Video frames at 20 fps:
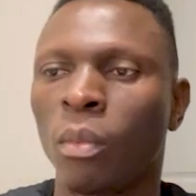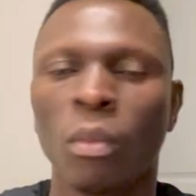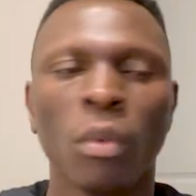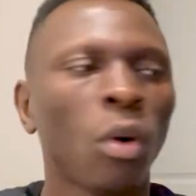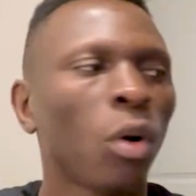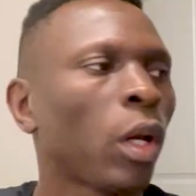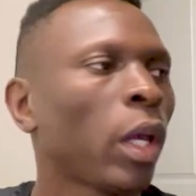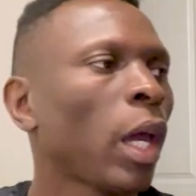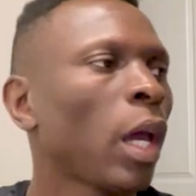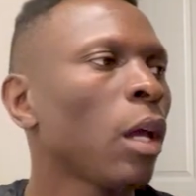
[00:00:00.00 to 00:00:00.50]

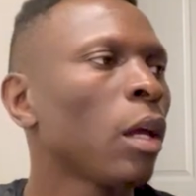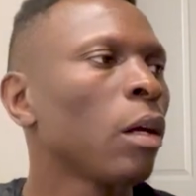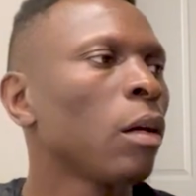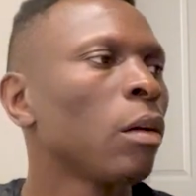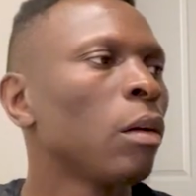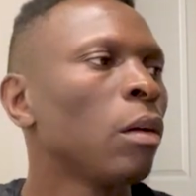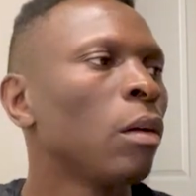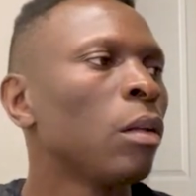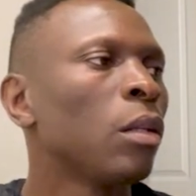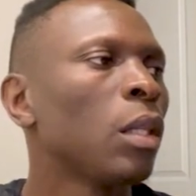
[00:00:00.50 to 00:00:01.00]
Okay,
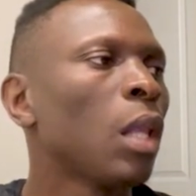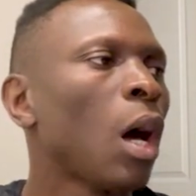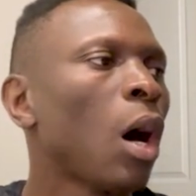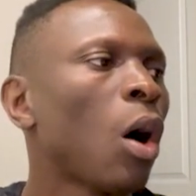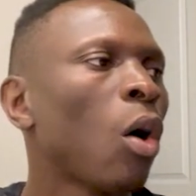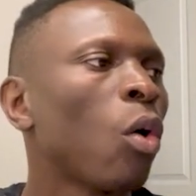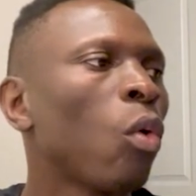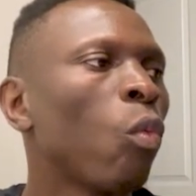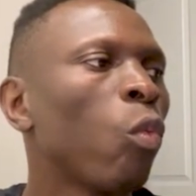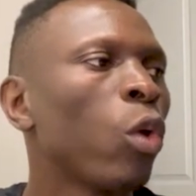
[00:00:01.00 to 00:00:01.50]

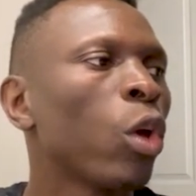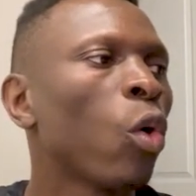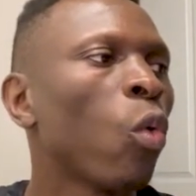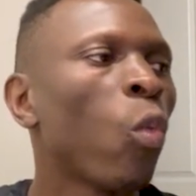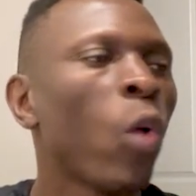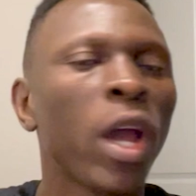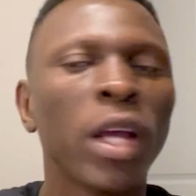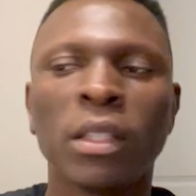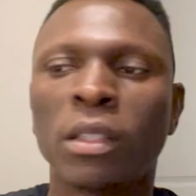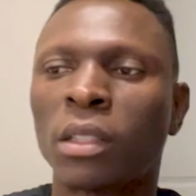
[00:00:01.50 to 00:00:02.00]
now we
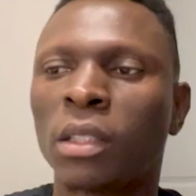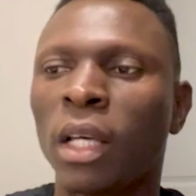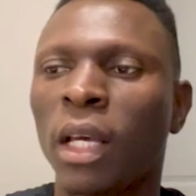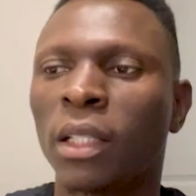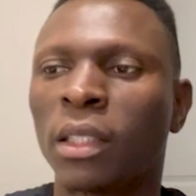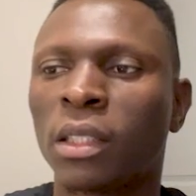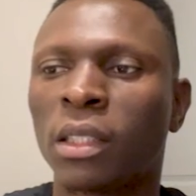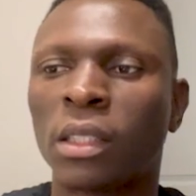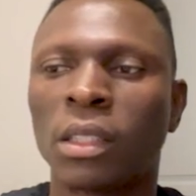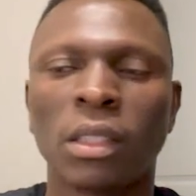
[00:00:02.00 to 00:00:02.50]
await a
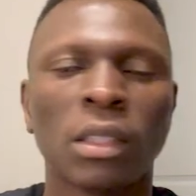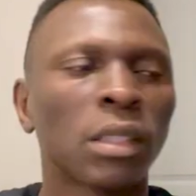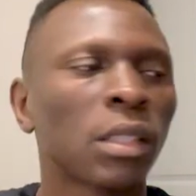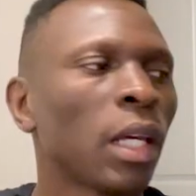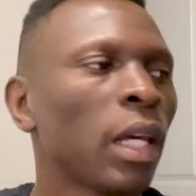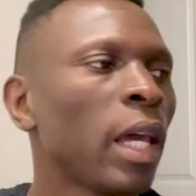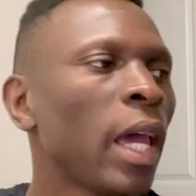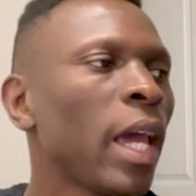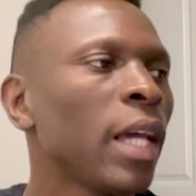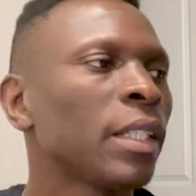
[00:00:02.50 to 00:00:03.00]

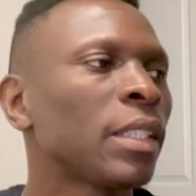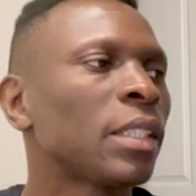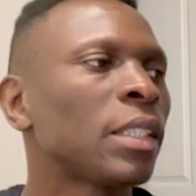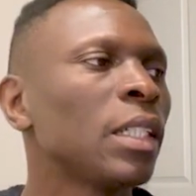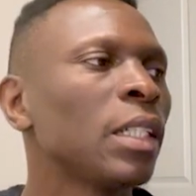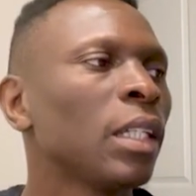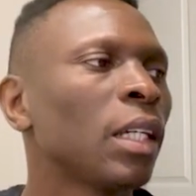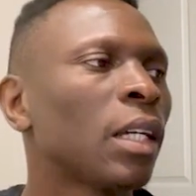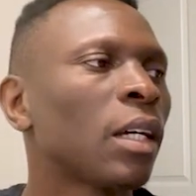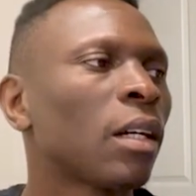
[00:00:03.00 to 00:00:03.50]

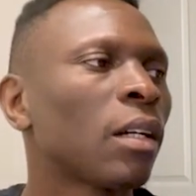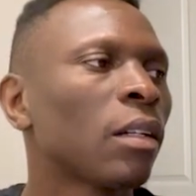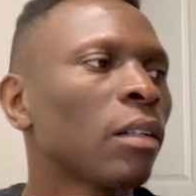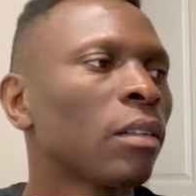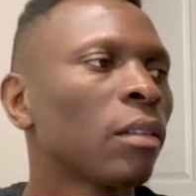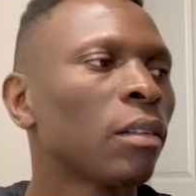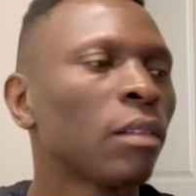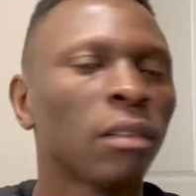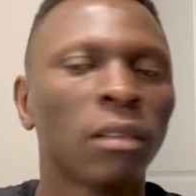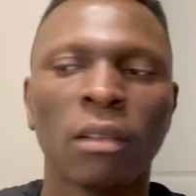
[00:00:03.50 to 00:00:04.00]
async
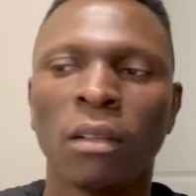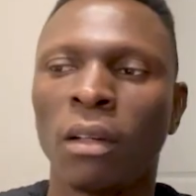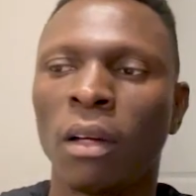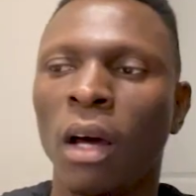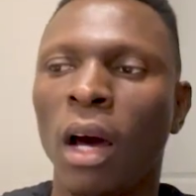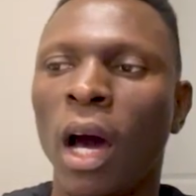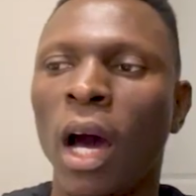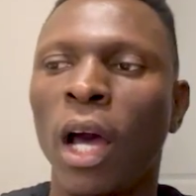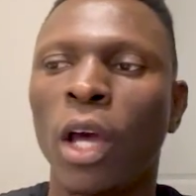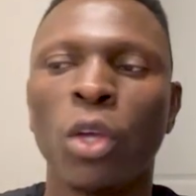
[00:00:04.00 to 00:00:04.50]

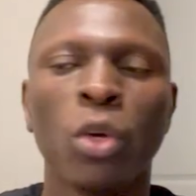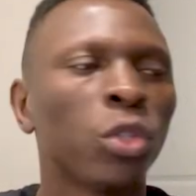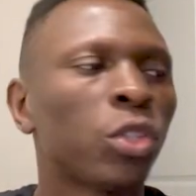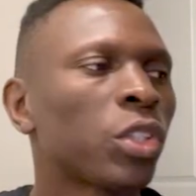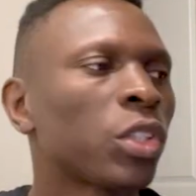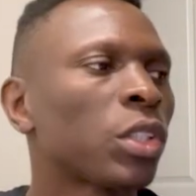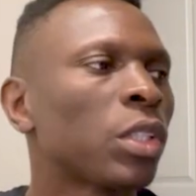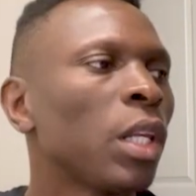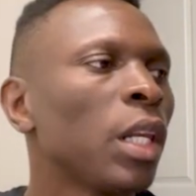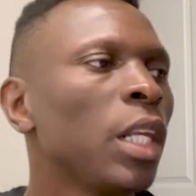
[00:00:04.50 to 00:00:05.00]
IO
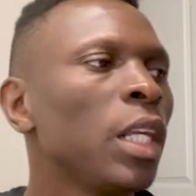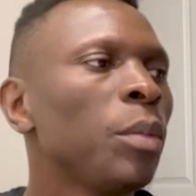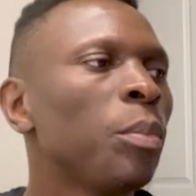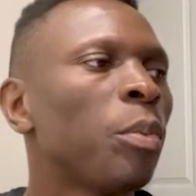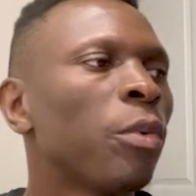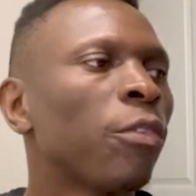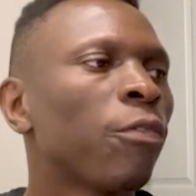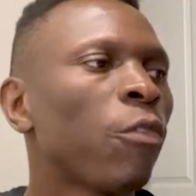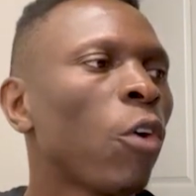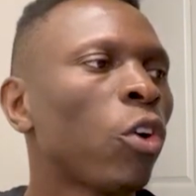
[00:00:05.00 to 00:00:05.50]
sleep
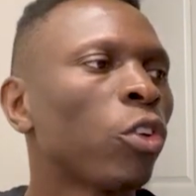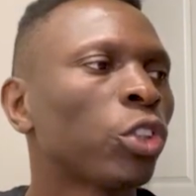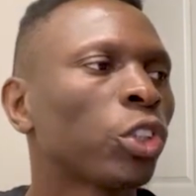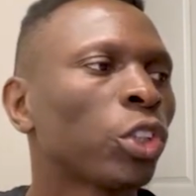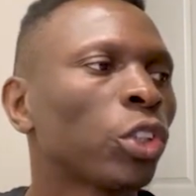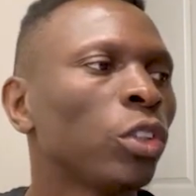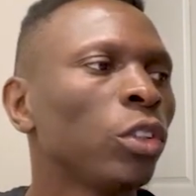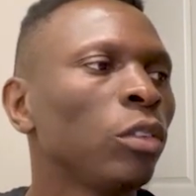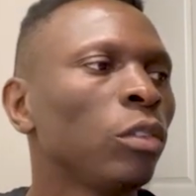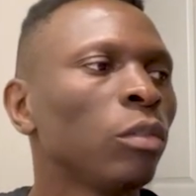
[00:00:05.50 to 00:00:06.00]

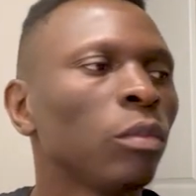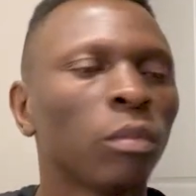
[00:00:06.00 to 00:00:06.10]
function,